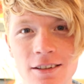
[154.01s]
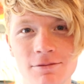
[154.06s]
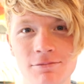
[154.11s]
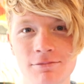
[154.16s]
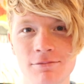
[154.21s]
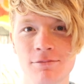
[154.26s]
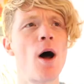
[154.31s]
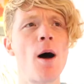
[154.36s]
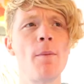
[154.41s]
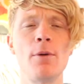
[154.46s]
But the
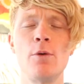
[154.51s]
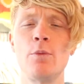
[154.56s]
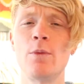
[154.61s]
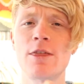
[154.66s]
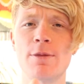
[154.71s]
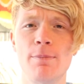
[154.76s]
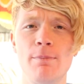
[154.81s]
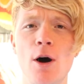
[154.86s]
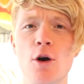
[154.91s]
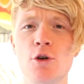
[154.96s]
problem
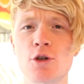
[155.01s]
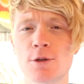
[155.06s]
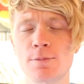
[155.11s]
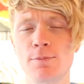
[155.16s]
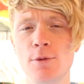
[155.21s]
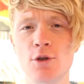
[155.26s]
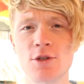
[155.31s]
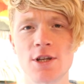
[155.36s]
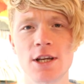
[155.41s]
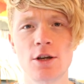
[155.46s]
with
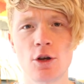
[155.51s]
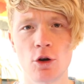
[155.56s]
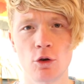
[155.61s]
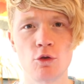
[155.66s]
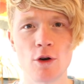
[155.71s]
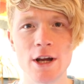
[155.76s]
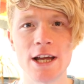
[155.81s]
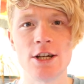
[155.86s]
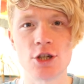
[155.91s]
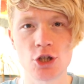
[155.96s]
most music
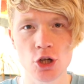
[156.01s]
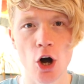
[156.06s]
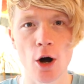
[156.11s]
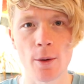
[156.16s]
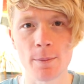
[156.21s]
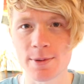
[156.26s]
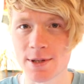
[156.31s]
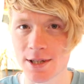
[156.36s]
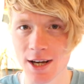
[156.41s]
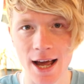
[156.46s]
career
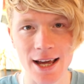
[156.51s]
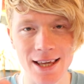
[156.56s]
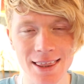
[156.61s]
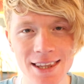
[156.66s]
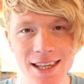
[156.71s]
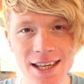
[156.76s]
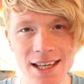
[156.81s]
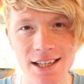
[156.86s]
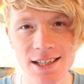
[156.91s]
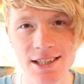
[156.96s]
jobs like
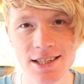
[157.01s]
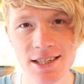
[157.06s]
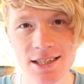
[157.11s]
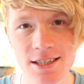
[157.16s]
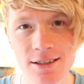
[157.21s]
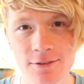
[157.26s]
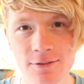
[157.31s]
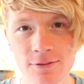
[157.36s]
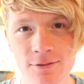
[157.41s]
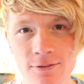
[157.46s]

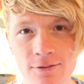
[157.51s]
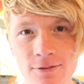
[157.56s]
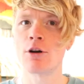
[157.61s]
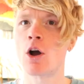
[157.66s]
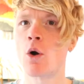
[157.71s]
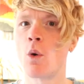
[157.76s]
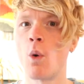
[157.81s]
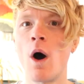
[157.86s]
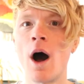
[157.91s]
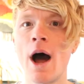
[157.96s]
these is they
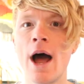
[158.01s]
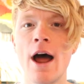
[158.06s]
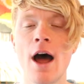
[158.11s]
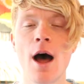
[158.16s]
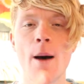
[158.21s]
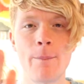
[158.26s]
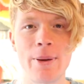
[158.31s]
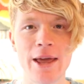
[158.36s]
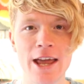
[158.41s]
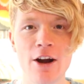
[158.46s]
require
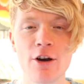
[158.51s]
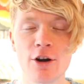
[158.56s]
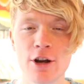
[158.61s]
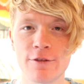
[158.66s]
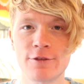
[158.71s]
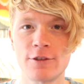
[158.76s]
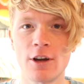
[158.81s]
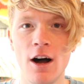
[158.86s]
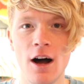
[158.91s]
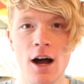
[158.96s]
a period
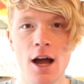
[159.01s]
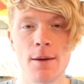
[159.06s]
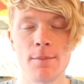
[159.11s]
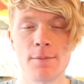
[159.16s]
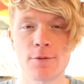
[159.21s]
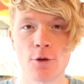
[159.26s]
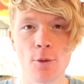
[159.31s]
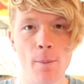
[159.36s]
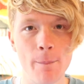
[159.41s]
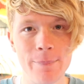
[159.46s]
of
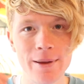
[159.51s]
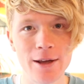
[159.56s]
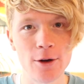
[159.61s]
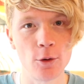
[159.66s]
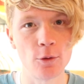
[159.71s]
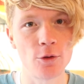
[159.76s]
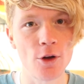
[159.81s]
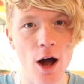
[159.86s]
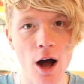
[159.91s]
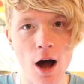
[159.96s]
time to build